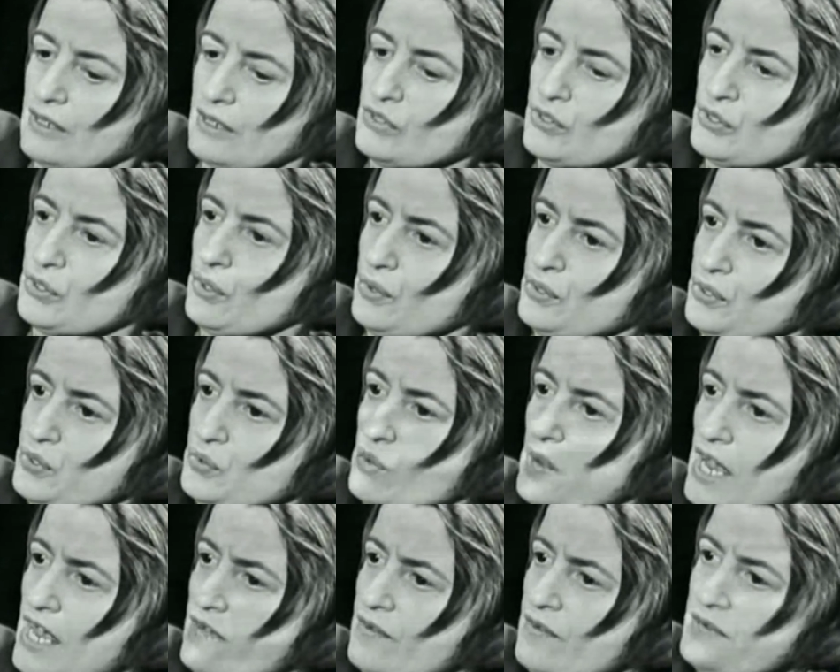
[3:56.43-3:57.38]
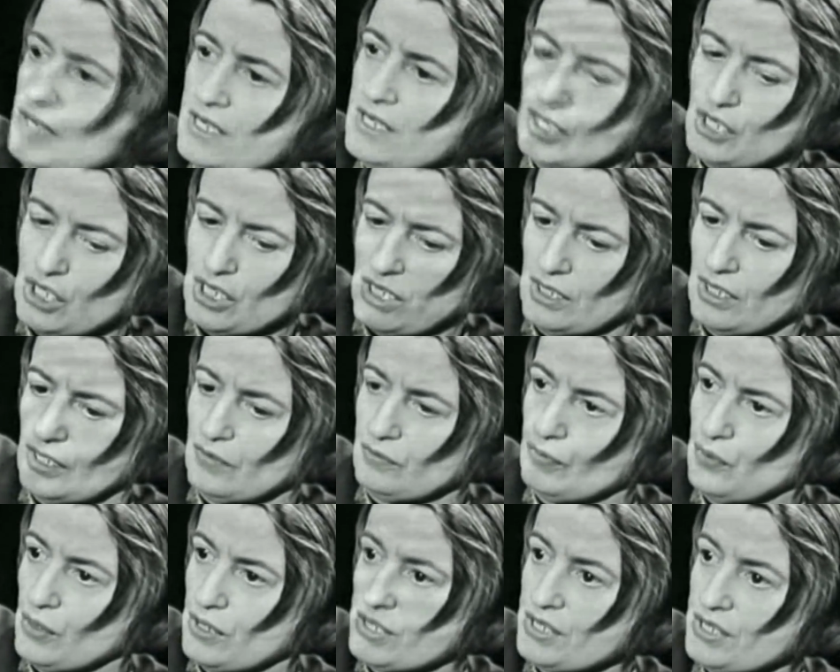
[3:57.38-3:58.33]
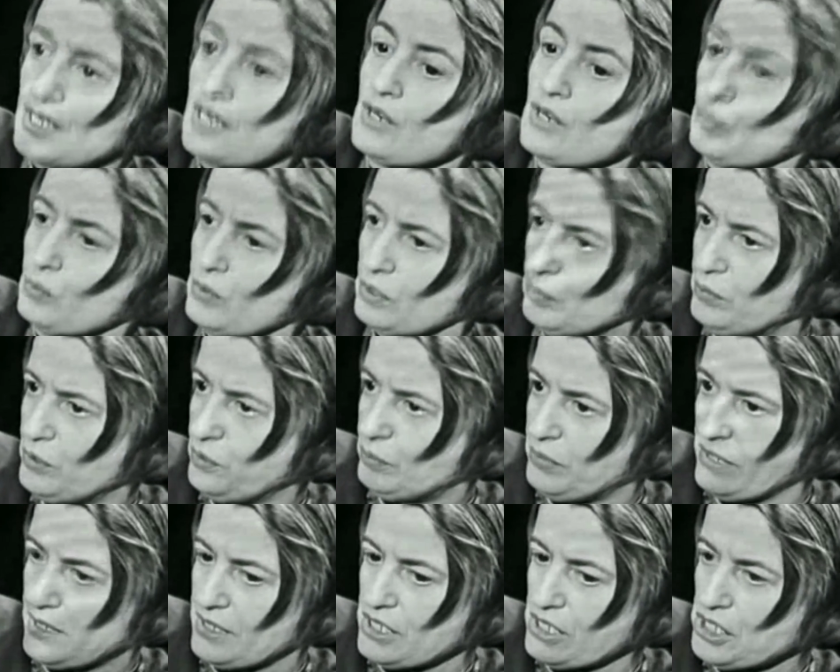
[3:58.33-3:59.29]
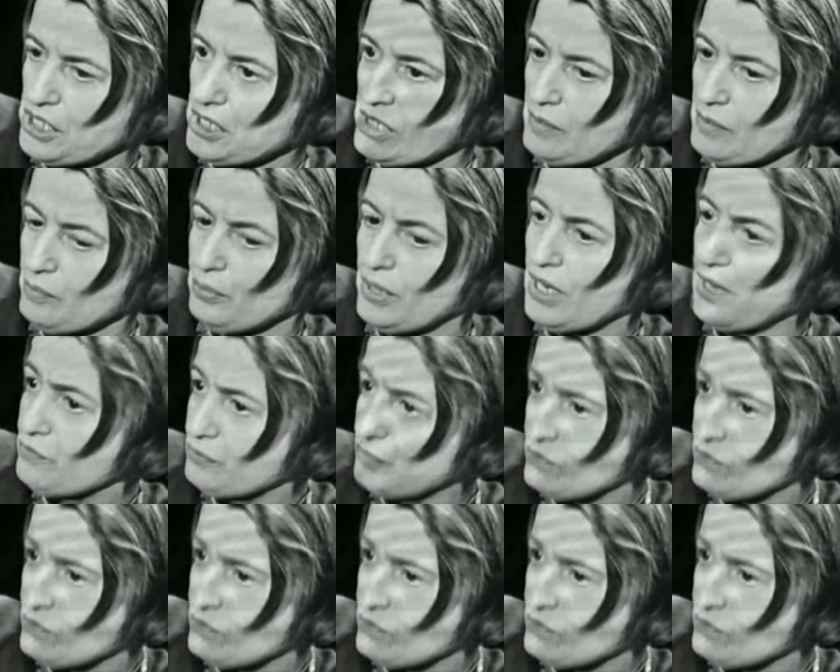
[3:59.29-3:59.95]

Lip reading: Those who have initiated force will be punished by